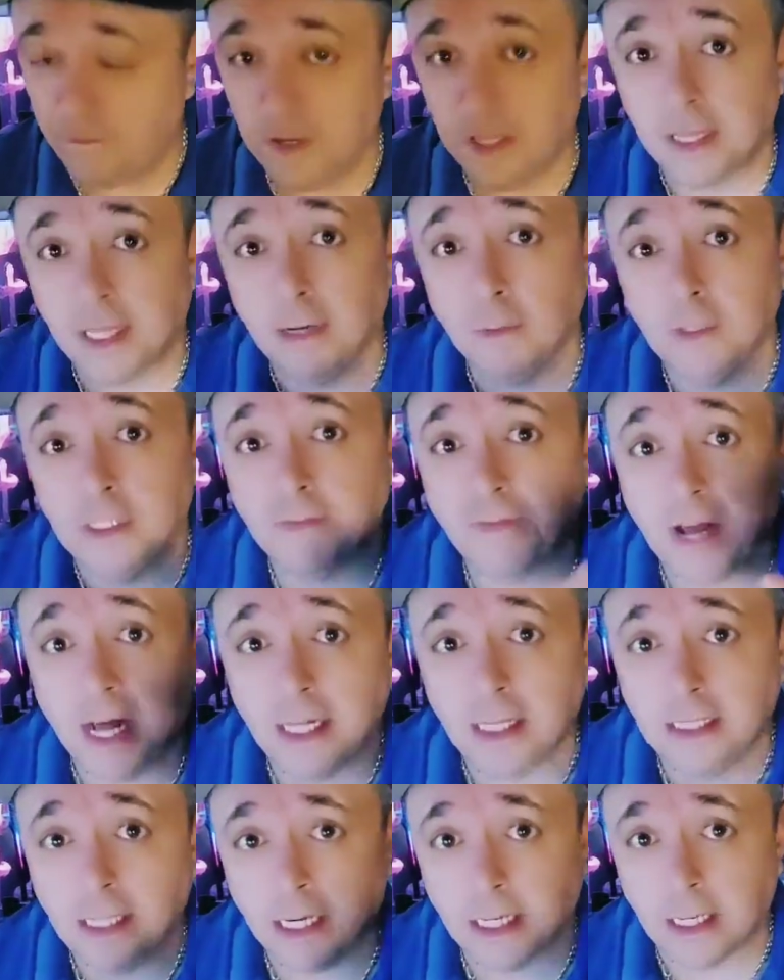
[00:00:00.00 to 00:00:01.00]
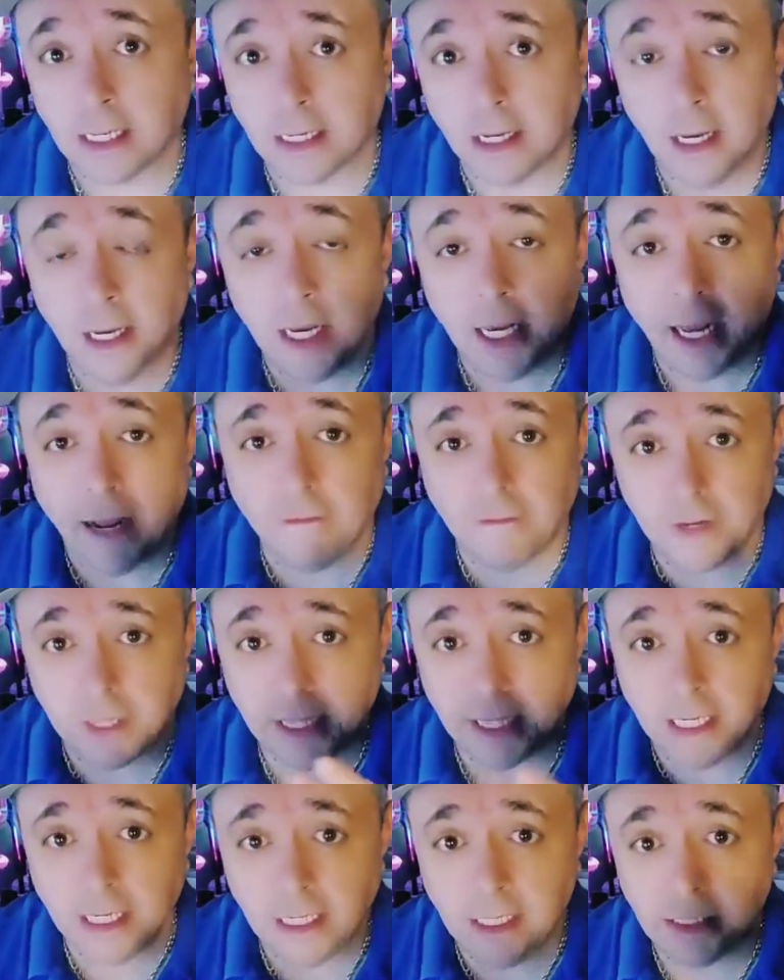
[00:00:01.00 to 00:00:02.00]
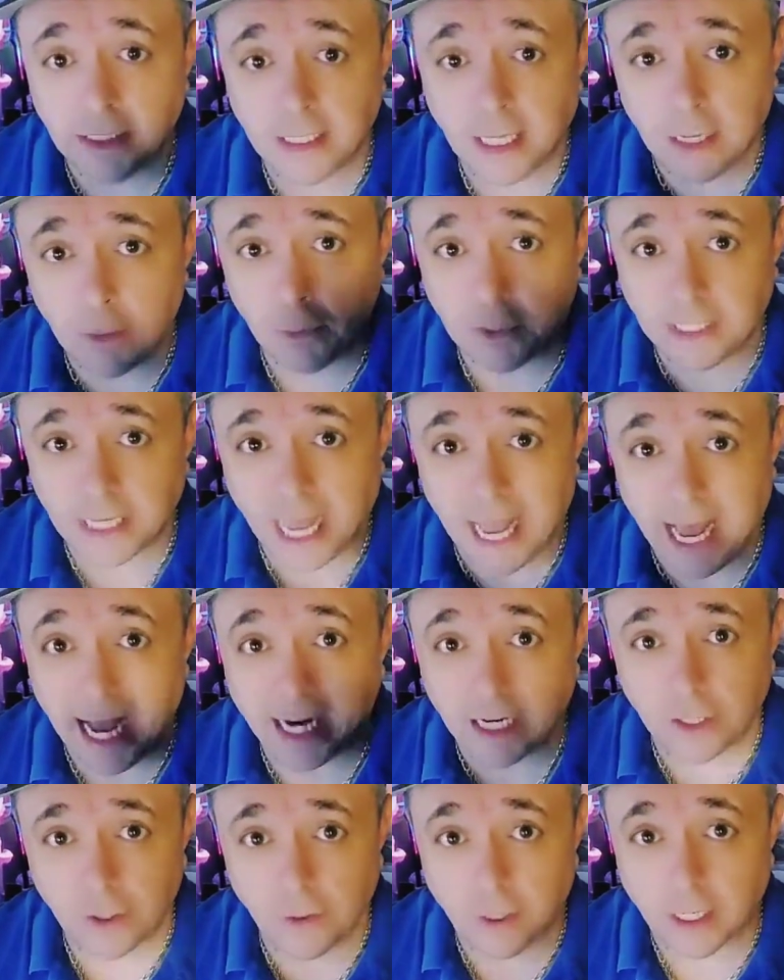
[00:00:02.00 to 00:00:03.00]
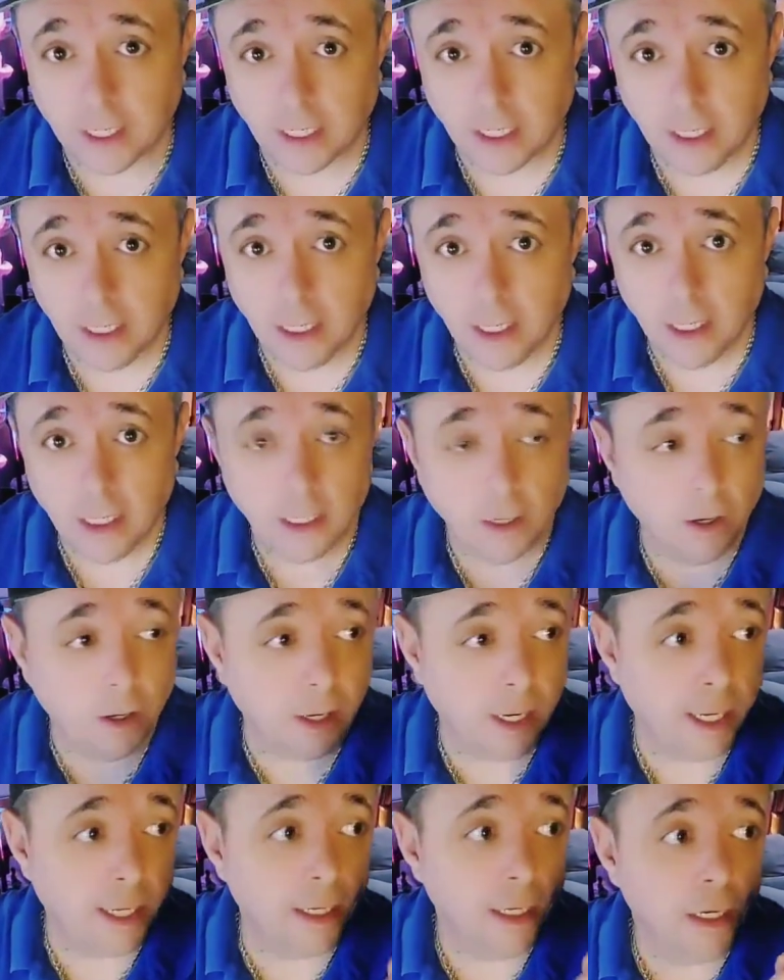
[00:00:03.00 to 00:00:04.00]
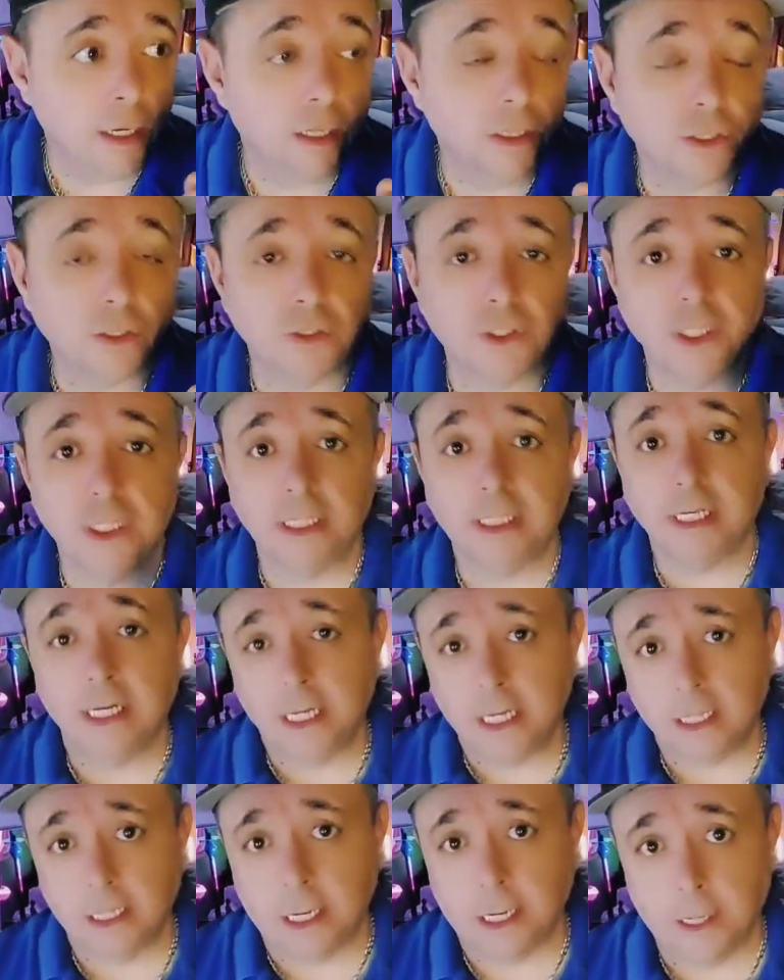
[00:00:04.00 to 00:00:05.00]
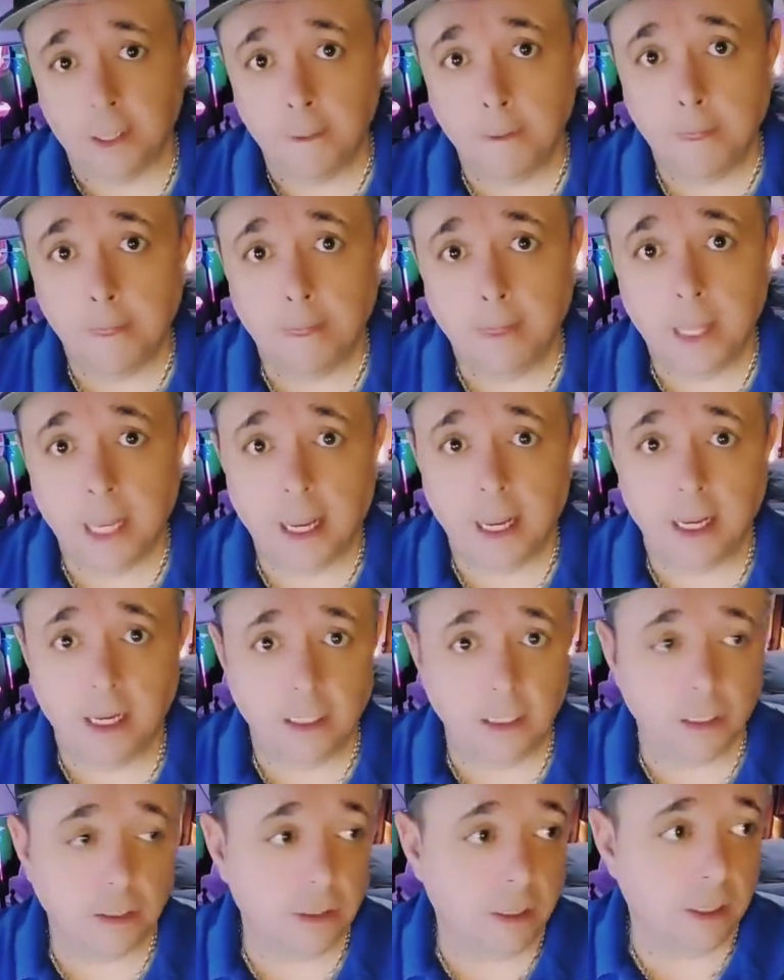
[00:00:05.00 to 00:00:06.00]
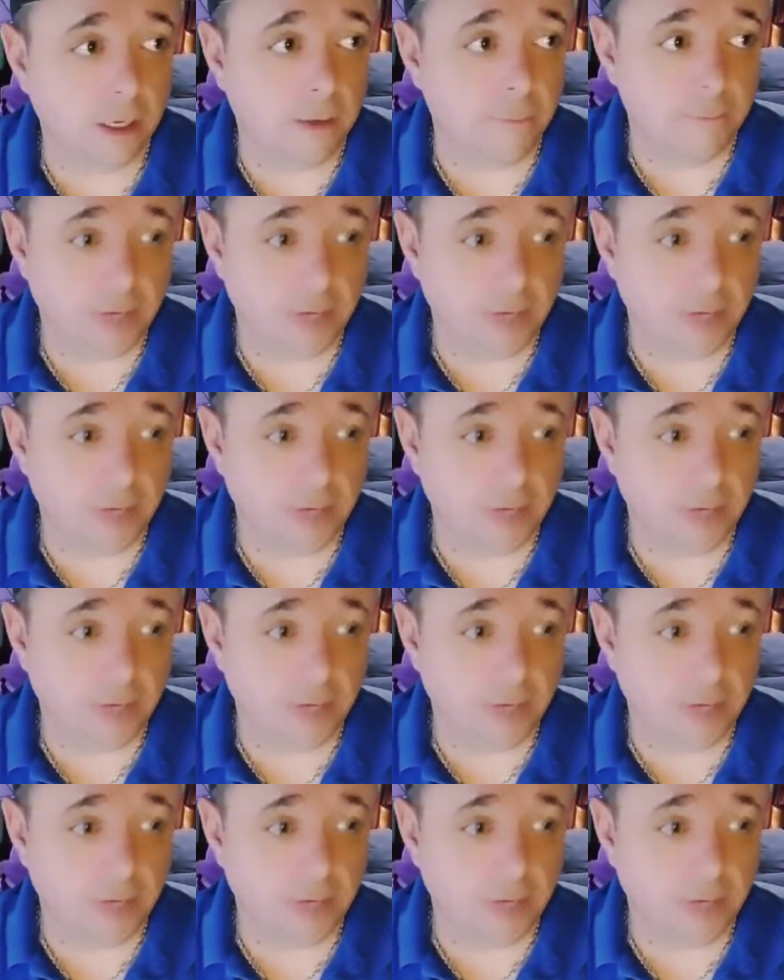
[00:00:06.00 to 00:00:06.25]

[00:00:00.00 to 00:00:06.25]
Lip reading: was validated. Everything he said was accurate. All right. So she's sitting there, and it gets